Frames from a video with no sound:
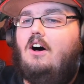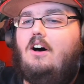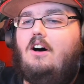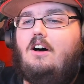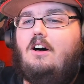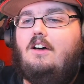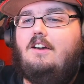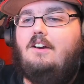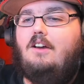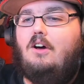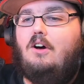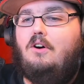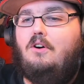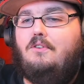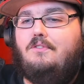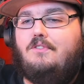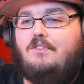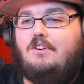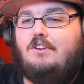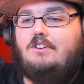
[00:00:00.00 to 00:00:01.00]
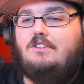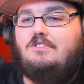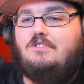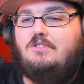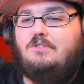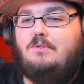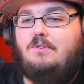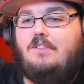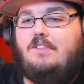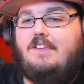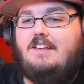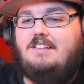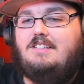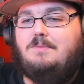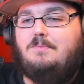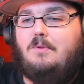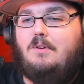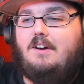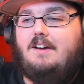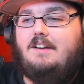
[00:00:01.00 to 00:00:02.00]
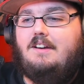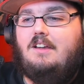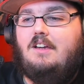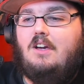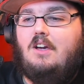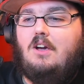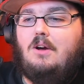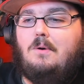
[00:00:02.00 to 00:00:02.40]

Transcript: on over to this one